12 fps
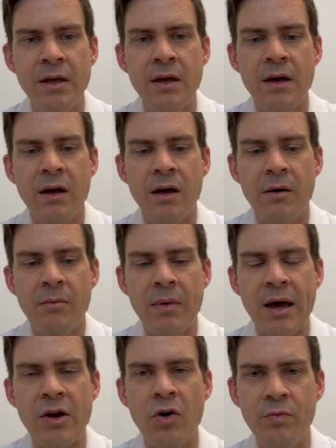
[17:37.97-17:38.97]

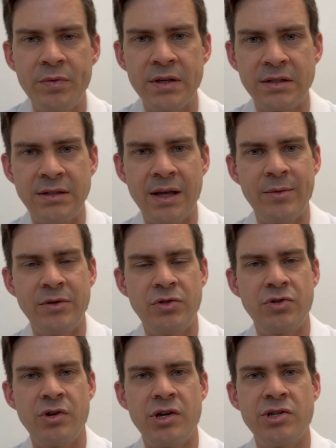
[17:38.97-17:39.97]
I hope this
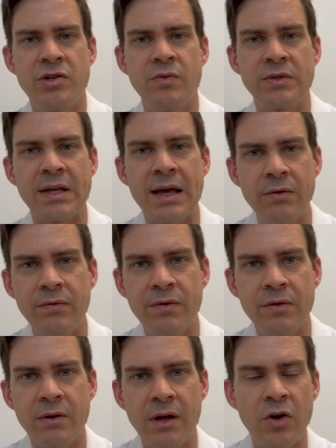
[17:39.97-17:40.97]
demonstration was
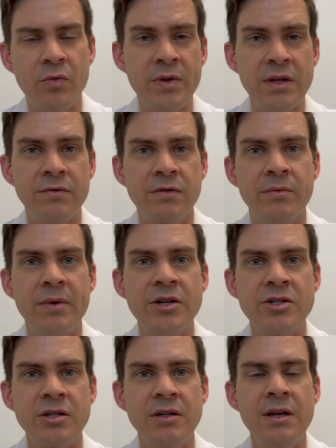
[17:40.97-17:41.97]
helpful. I hope the
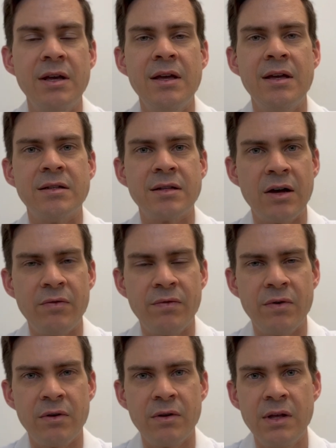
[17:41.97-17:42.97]
information is
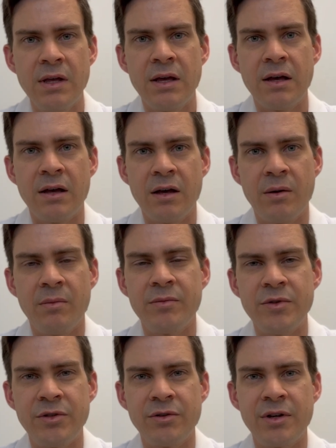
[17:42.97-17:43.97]
helpful
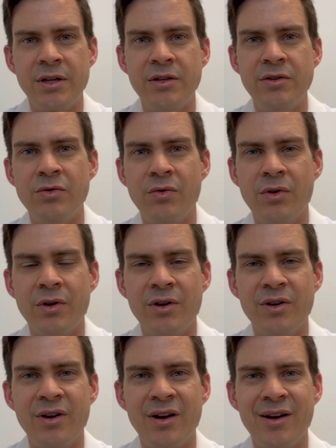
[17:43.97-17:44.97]
during
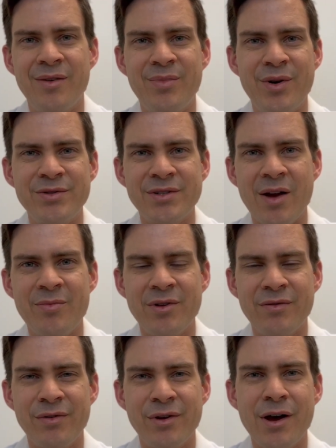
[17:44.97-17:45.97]
your
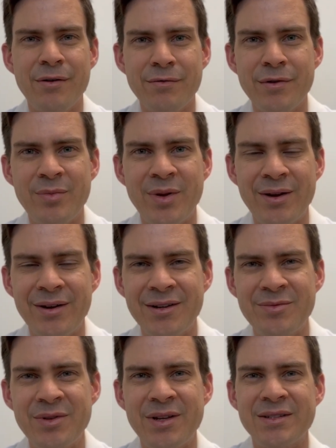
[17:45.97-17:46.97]
post-operative recovery
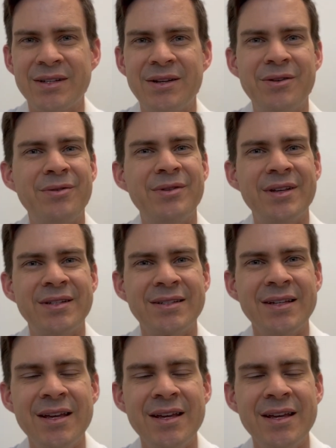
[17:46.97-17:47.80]
period, because I know this